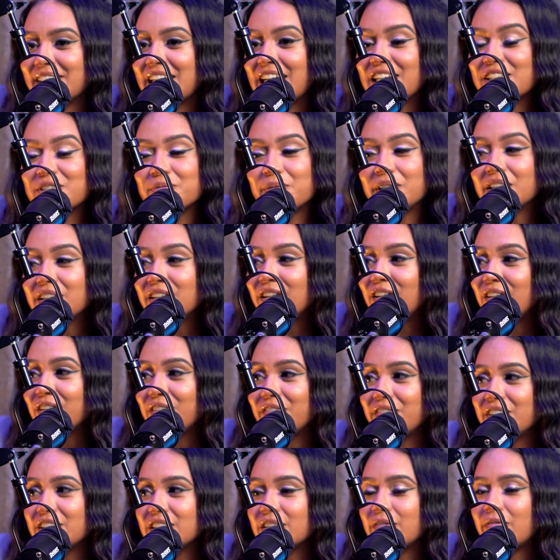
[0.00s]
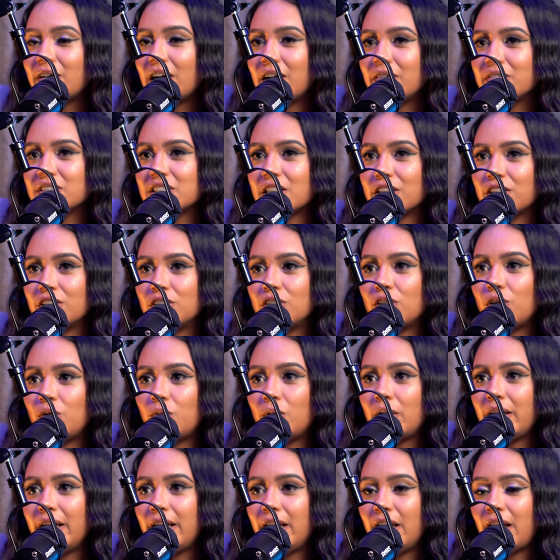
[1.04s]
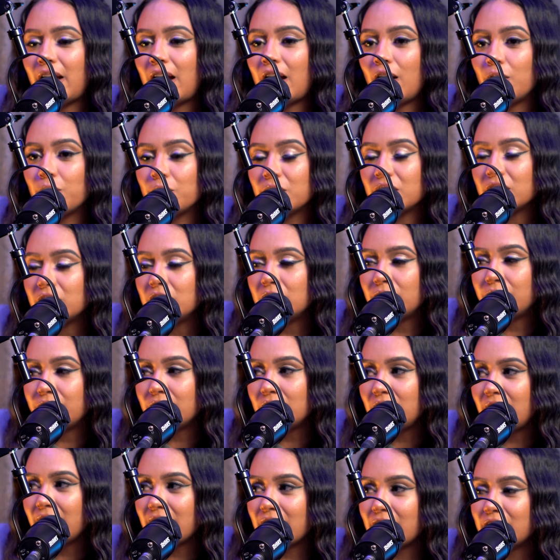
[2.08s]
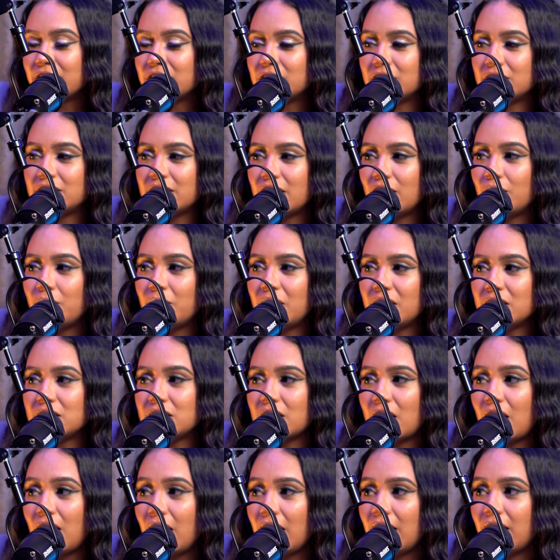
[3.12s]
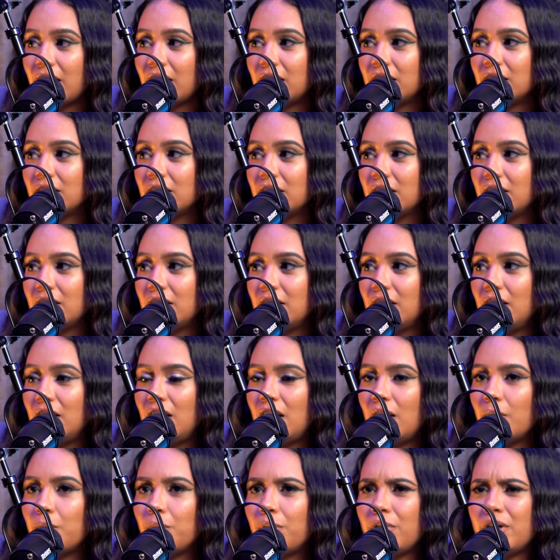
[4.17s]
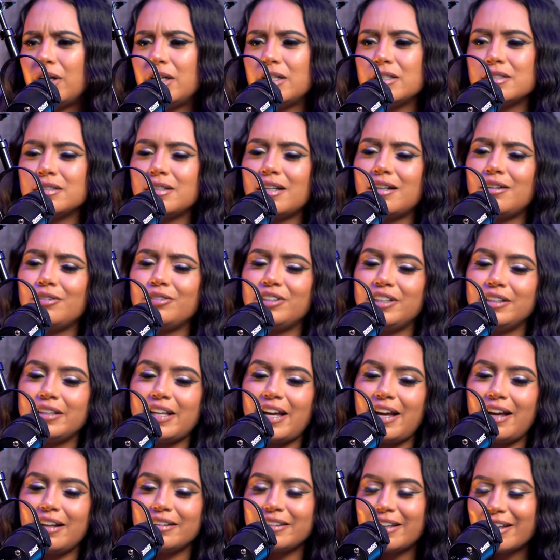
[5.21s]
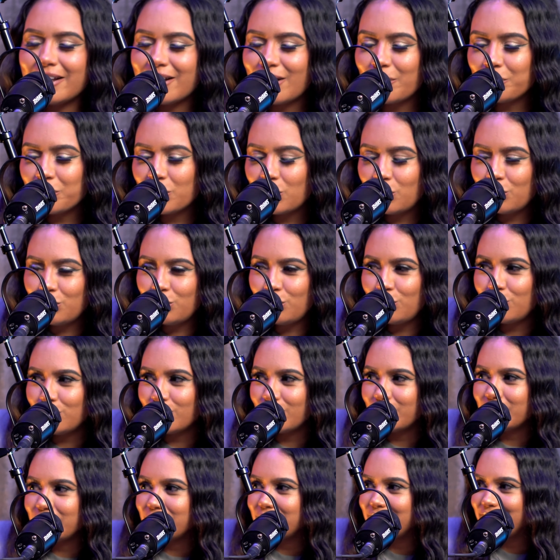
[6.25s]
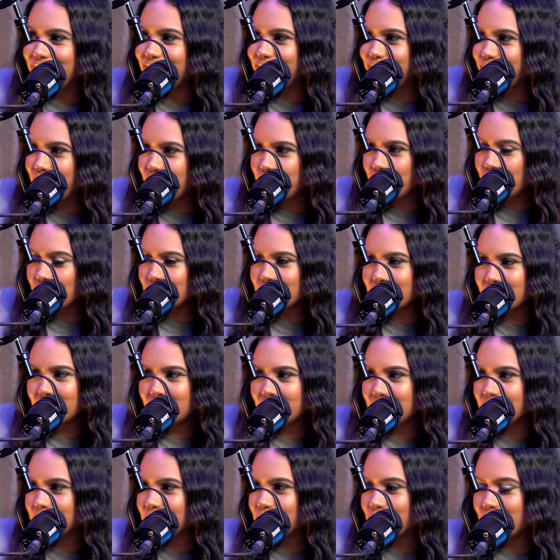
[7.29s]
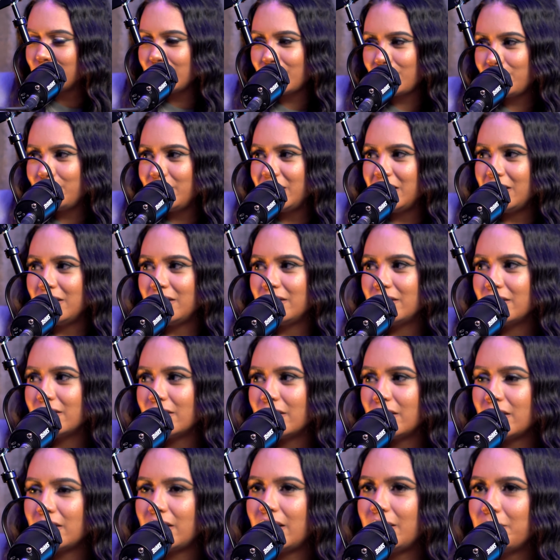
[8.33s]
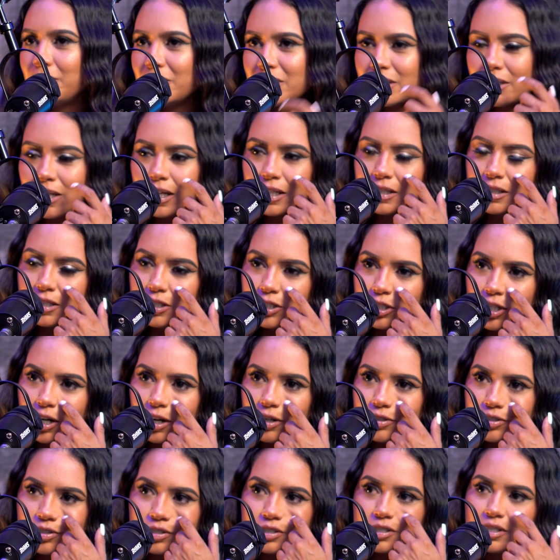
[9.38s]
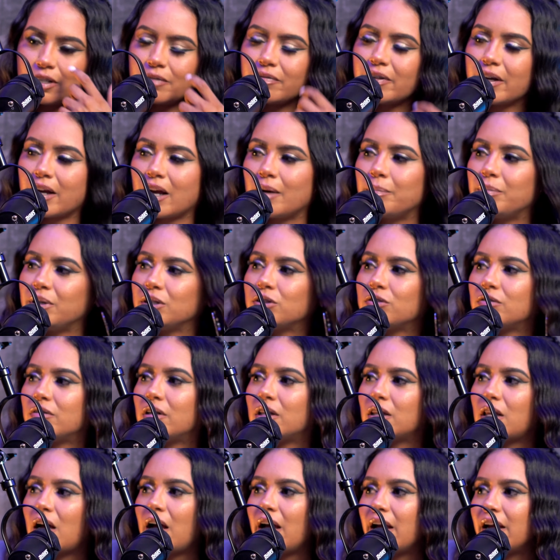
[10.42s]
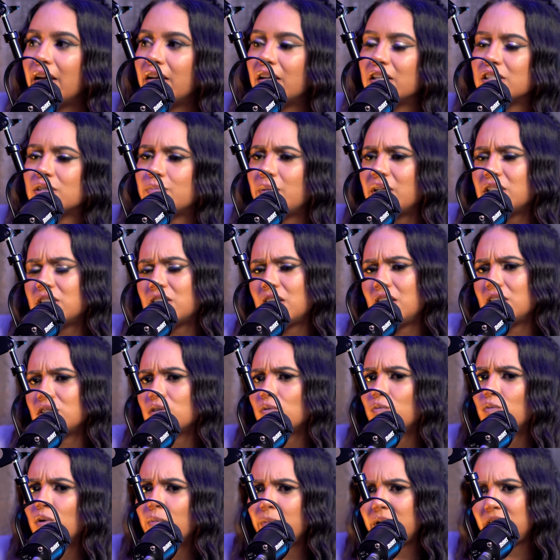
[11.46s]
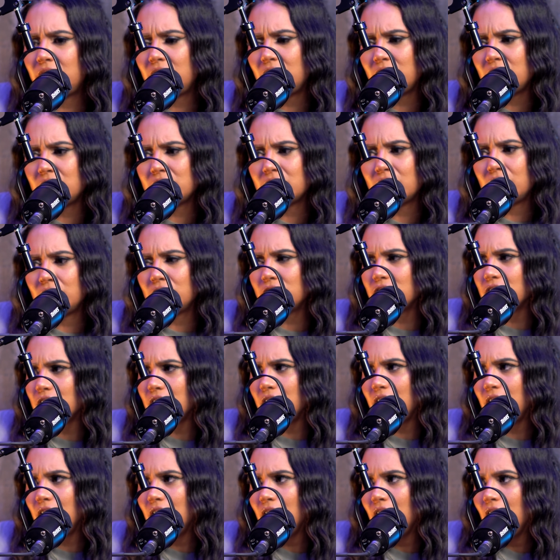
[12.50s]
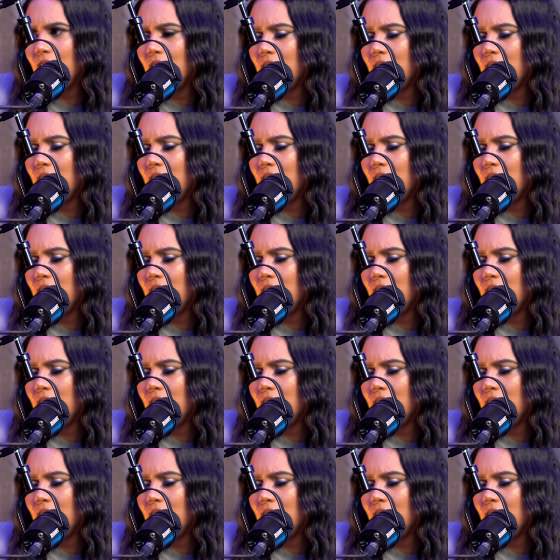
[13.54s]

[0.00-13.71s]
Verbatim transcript: That's really the only reason why I was like, you know what? I really feel like I should tell my side. Plus, not only that, like, I'm cool. People should know me. Like, besides this Charleston stuff, like, I've been through a lot, especially as a woman in this industry,